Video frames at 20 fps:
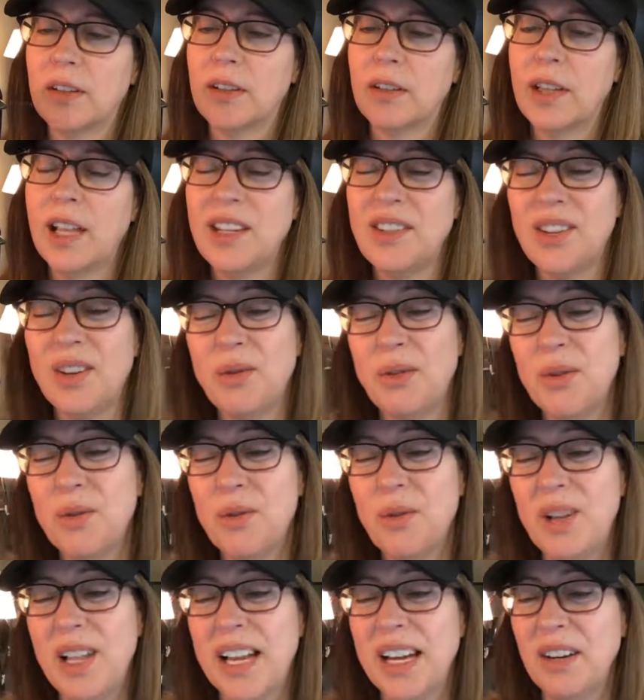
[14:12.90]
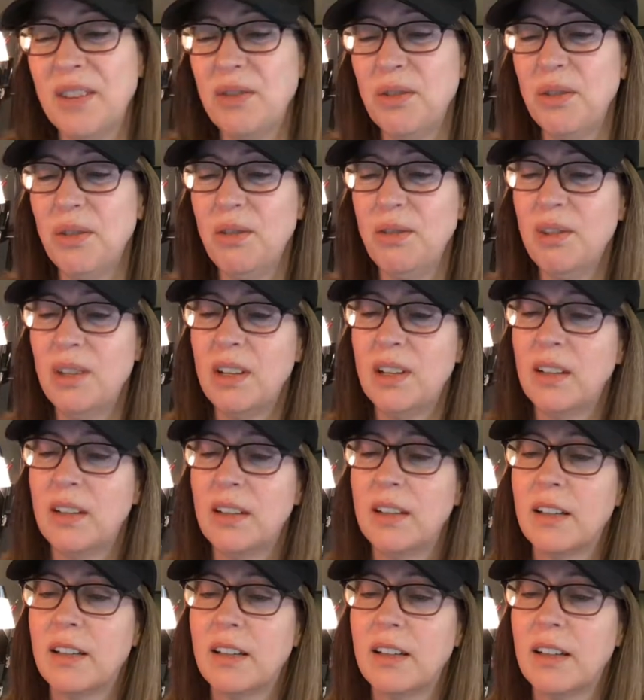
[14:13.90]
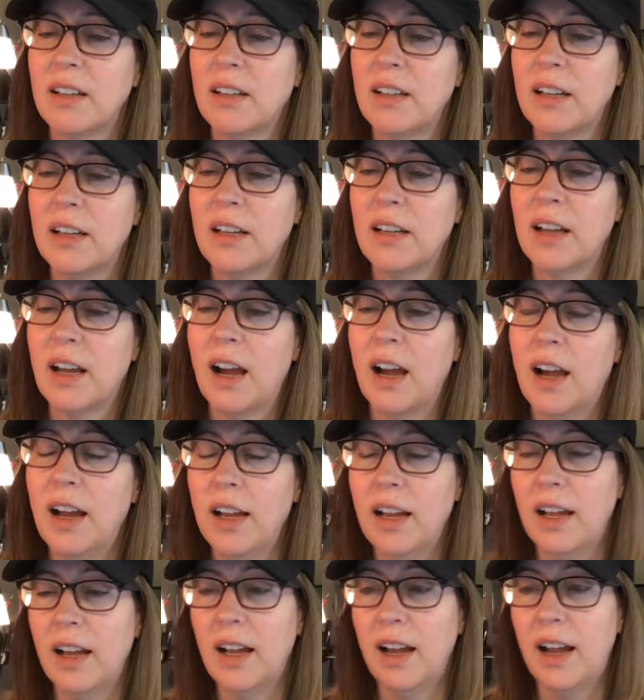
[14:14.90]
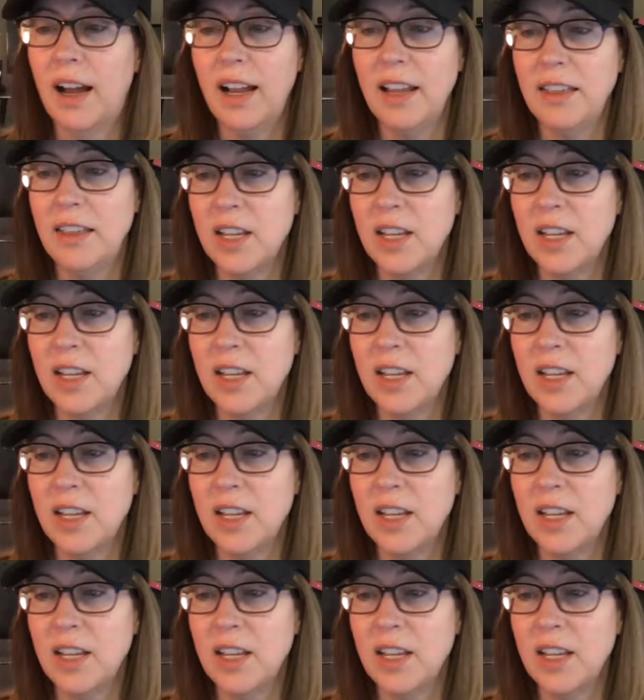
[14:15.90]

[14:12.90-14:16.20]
That's so cool, Andrew. I